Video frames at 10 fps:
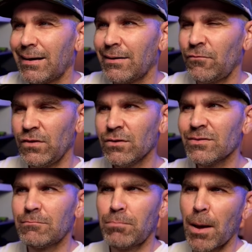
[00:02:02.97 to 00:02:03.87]

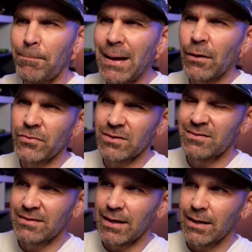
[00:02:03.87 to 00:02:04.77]
feels about the
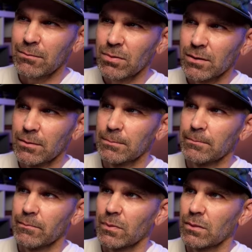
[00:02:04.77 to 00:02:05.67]
same
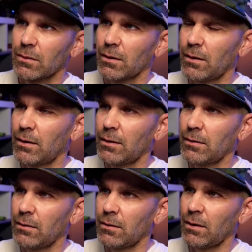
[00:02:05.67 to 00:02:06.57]

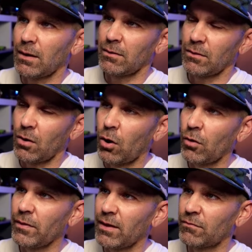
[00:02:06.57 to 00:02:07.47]

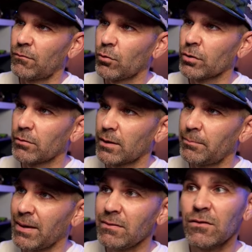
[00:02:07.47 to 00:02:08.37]
on that
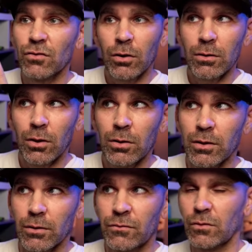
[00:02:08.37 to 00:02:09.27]
foregrip. And these are
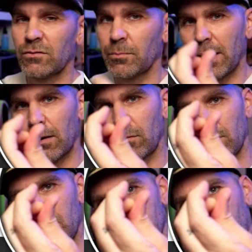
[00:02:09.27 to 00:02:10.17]
longer. So it's about,
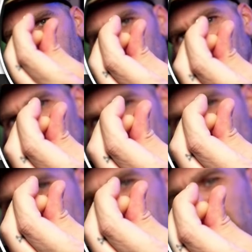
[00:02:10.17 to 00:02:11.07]
I don't know, it's
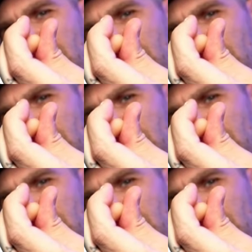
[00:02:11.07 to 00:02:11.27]
about that